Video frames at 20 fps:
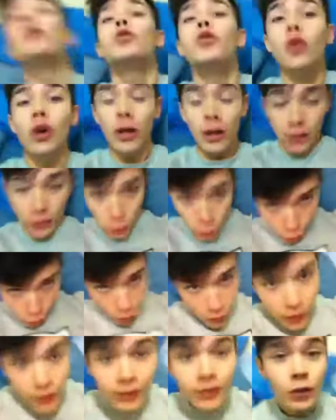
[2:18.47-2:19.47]
hua,
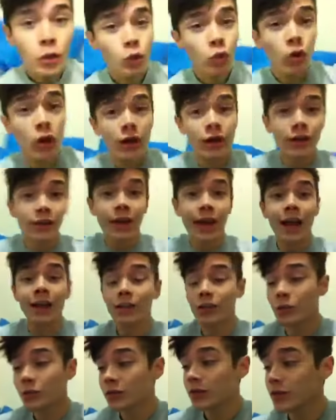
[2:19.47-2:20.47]
whoa, whoa,
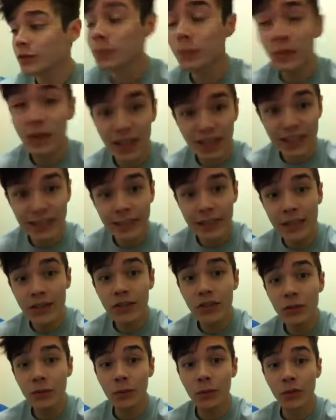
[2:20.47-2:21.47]
And she was just like
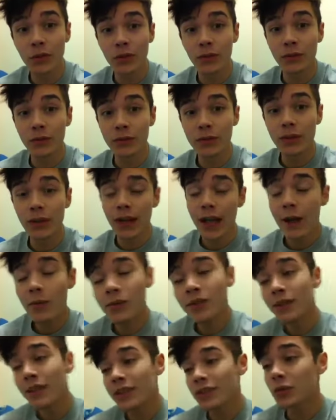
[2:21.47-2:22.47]
ninja moves. It
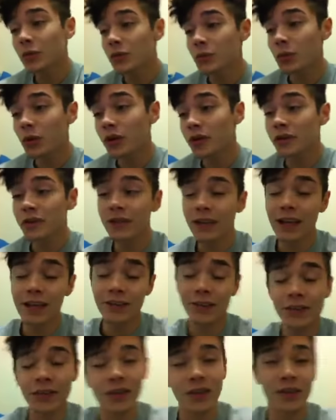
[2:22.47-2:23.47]
wasn't that she was wanting, it was
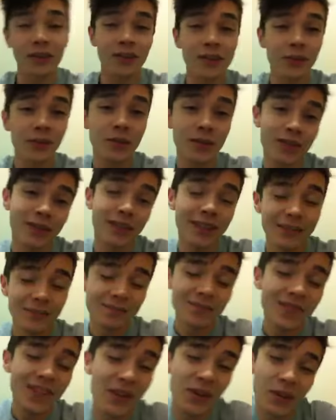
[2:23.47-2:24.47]
that she, you know, she was,
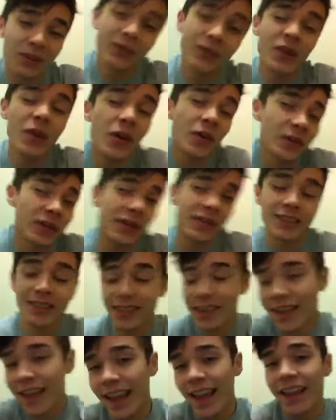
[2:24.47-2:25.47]
you know, nervous.
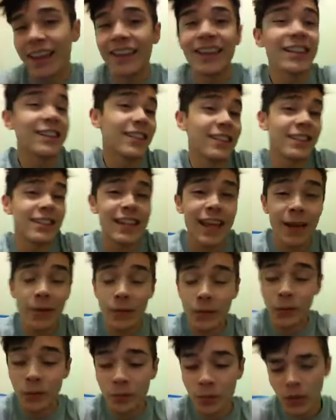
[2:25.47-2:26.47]
And that's
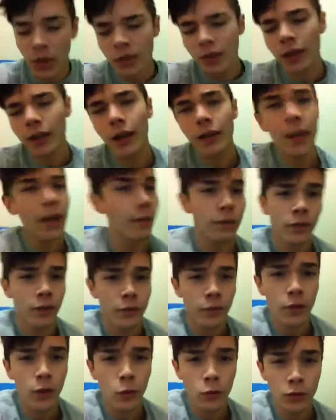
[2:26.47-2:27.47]
understandable. And then I gave
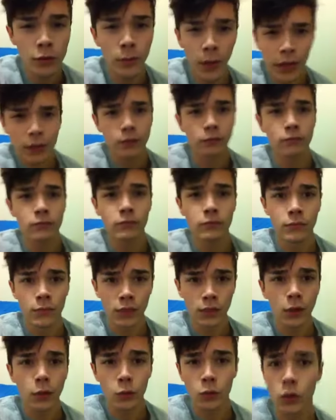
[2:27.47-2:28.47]
her the ultimatum.
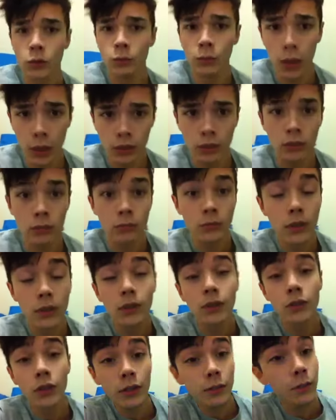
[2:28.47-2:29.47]
The ultimatum.
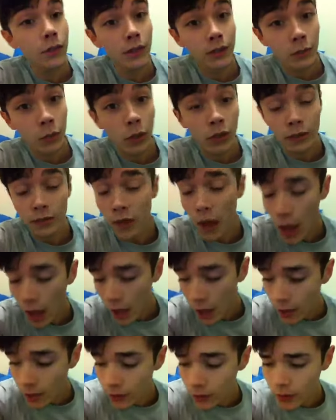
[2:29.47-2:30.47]
Trust me, this works
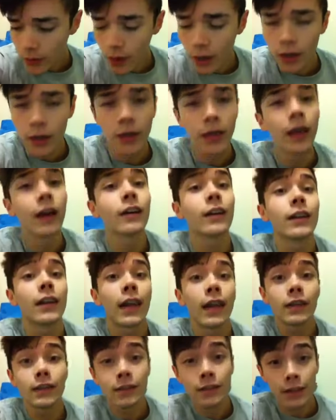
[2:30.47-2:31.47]
where you go, okay, I'm going to
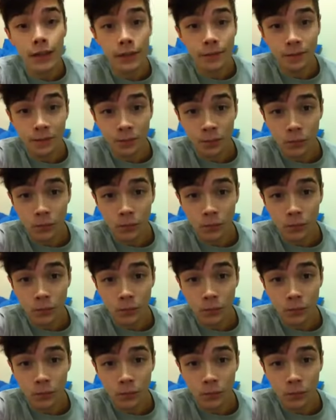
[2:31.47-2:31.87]
count to 10.